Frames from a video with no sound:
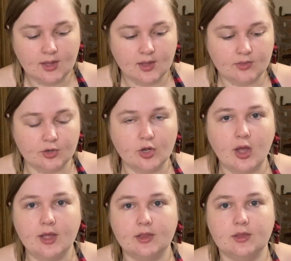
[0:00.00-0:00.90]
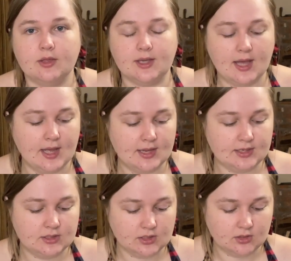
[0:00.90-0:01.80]
They're not the
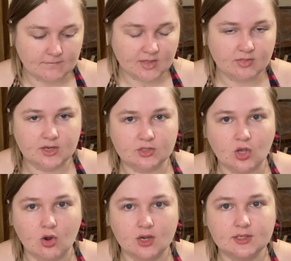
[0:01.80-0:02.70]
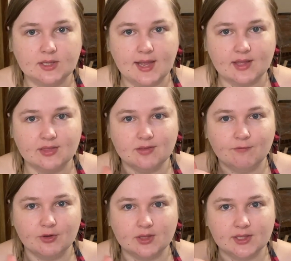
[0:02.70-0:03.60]
kind that is hard to like
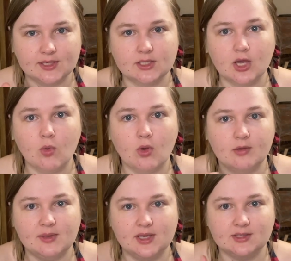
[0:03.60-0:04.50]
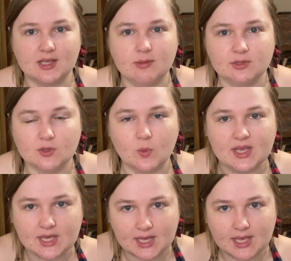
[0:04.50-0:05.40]
for the lid to go on because it keeps
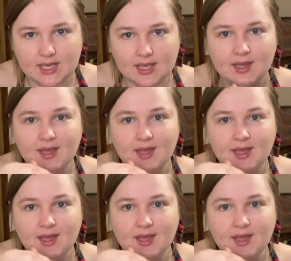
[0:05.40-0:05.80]
squeaking